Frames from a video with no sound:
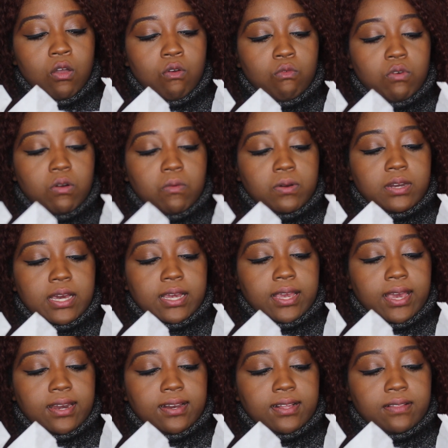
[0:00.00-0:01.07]
Well, when I
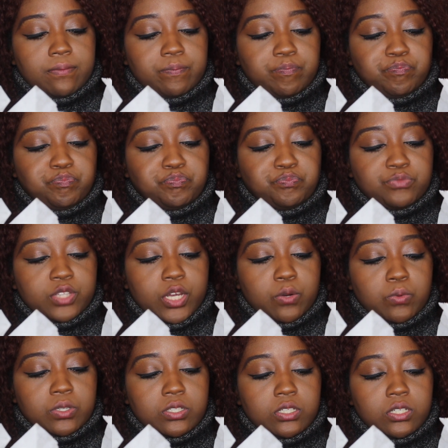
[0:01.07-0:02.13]
got in, there
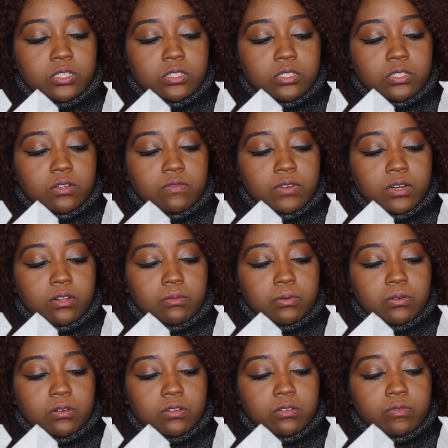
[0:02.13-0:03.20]
were seats available
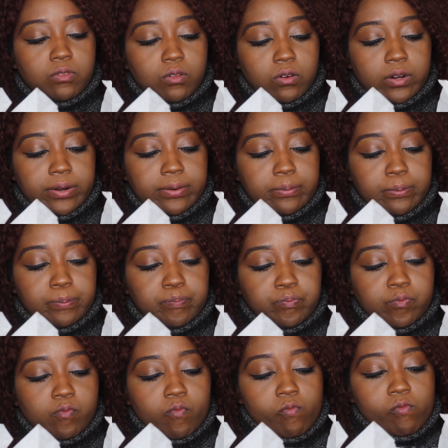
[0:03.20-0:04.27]
on the floor,
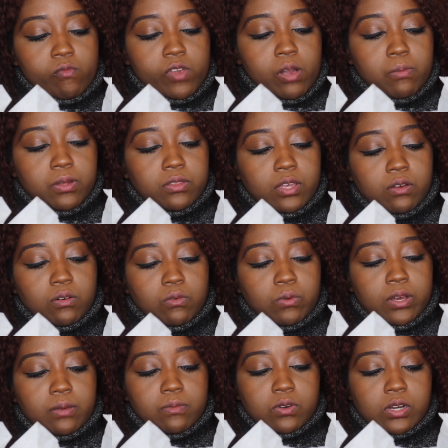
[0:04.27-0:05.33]
but they were
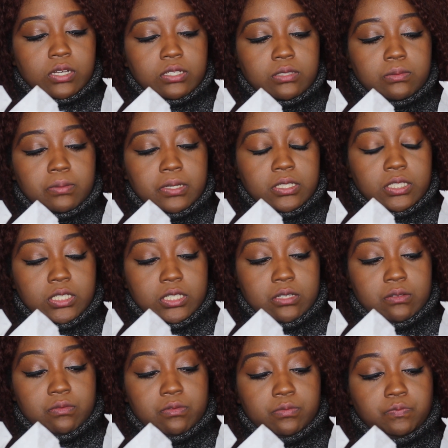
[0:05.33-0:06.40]
way more
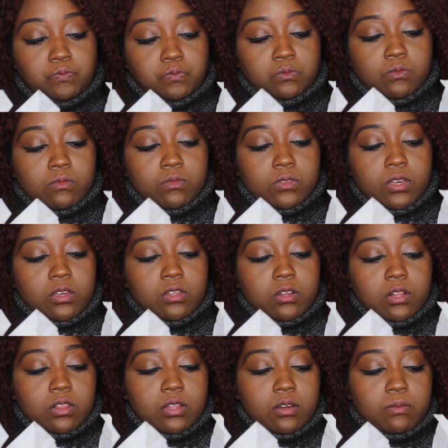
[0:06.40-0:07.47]
expensive.
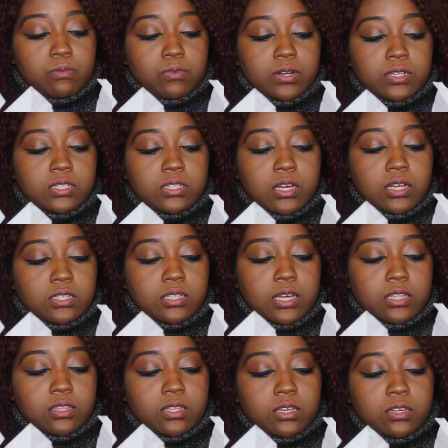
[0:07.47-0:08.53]
Club Renaissance, I
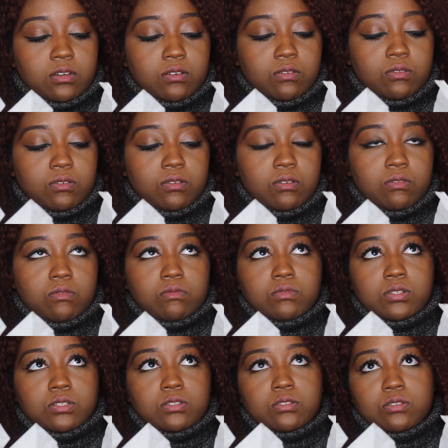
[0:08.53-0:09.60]
think,
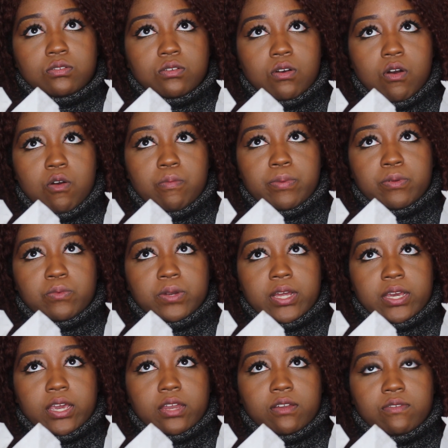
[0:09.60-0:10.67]
was open when I
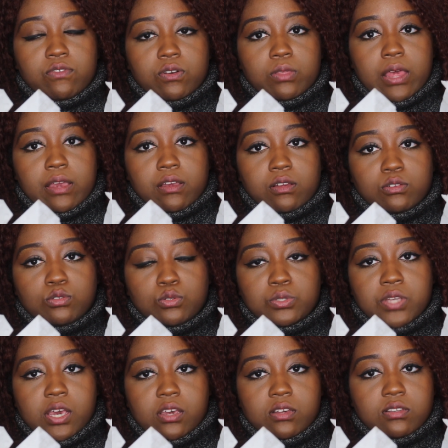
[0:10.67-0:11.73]
got in for like 2
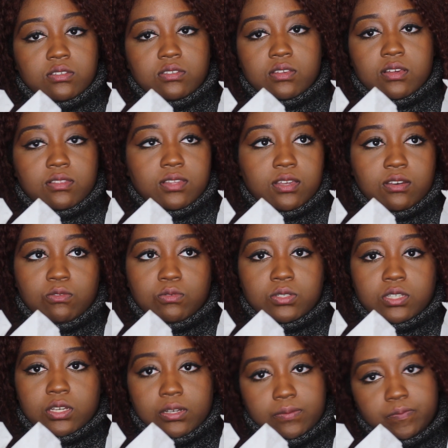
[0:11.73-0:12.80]
seconds, and then it was
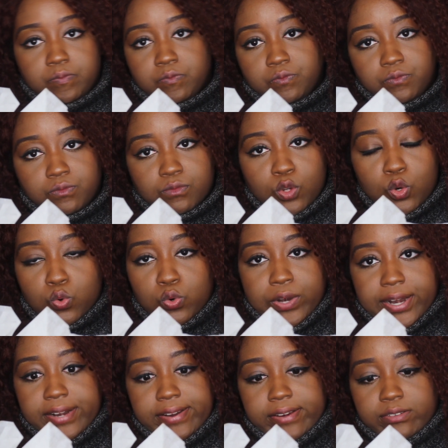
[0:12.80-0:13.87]
like
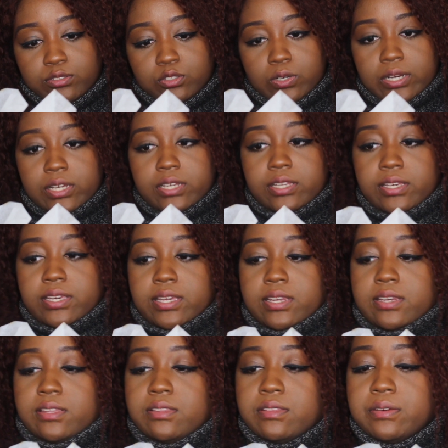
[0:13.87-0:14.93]
grayed out, so I couldn't get
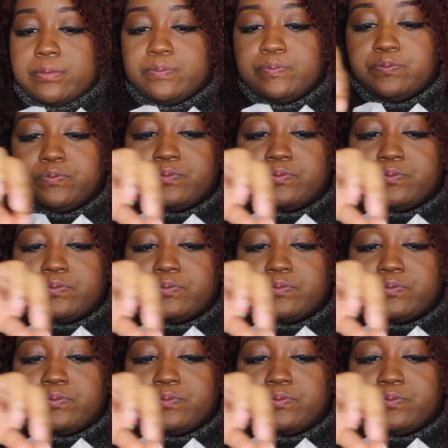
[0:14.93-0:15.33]
anything.